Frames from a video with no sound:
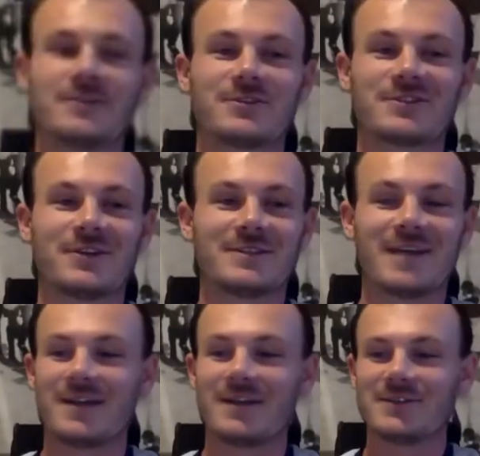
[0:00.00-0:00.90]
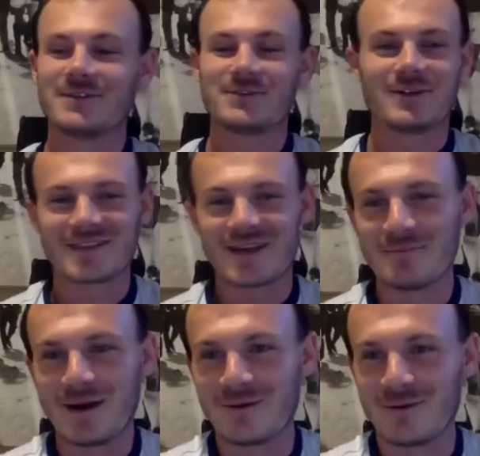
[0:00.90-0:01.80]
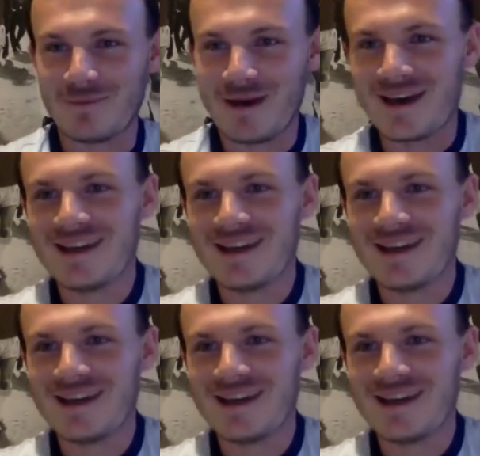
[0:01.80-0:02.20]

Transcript: I've got to say, those intros are getting better and better.